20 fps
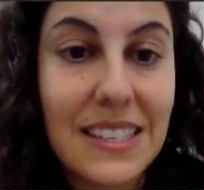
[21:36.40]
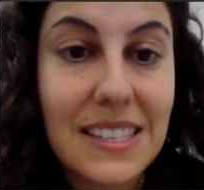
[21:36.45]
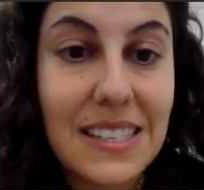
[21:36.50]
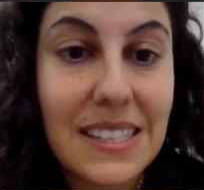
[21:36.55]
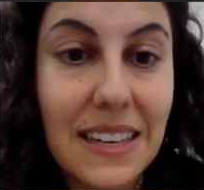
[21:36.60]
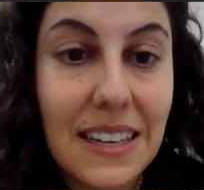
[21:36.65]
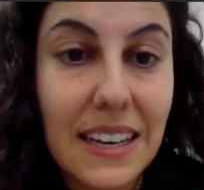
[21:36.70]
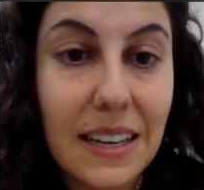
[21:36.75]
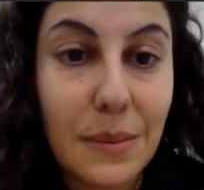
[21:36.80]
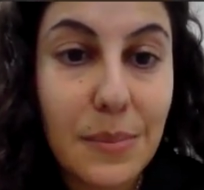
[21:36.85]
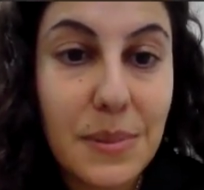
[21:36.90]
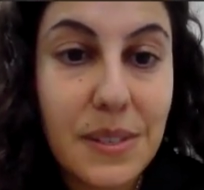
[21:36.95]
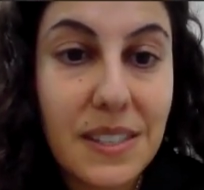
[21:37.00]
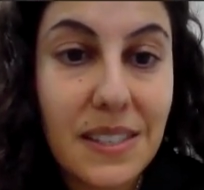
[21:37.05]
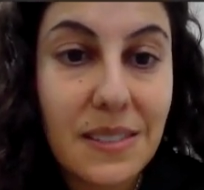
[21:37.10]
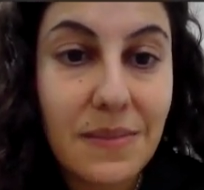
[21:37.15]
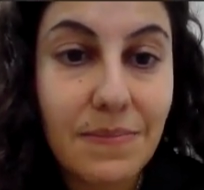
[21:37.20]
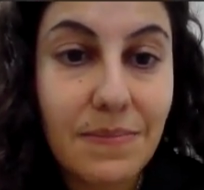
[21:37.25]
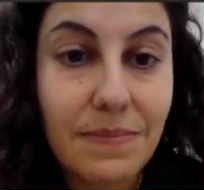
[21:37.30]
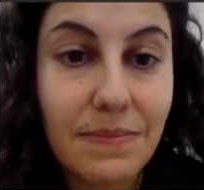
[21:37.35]
The
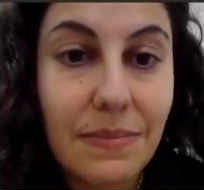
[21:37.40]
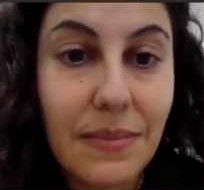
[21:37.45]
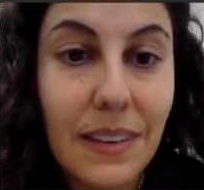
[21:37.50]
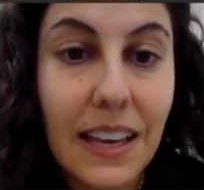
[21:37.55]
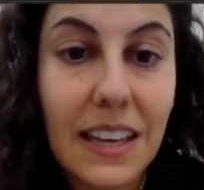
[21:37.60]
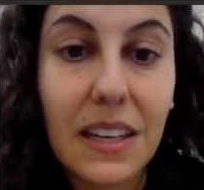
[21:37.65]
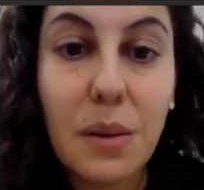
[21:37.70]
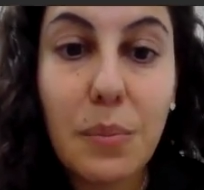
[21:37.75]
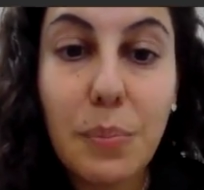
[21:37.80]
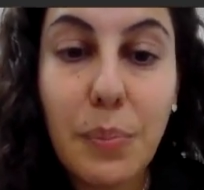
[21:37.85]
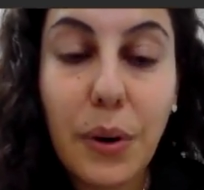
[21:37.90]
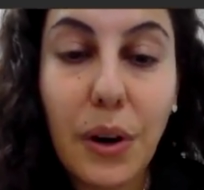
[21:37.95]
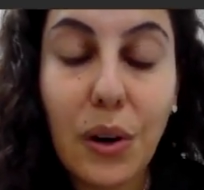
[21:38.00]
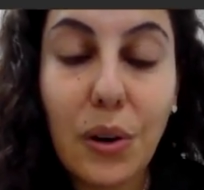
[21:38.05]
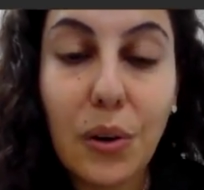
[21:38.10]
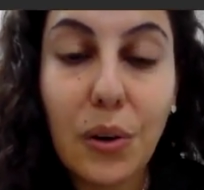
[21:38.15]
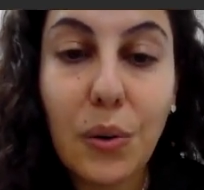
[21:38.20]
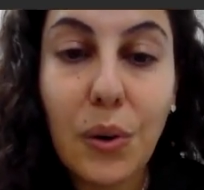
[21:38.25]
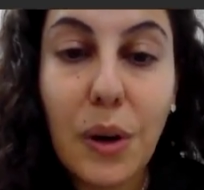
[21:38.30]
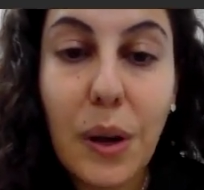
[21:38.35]
steps: in a
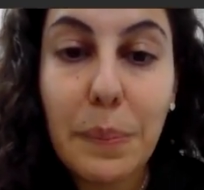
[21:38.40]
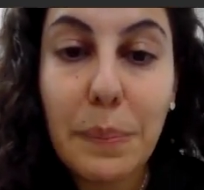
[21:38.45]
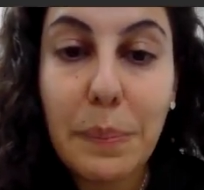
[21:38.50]
bowl,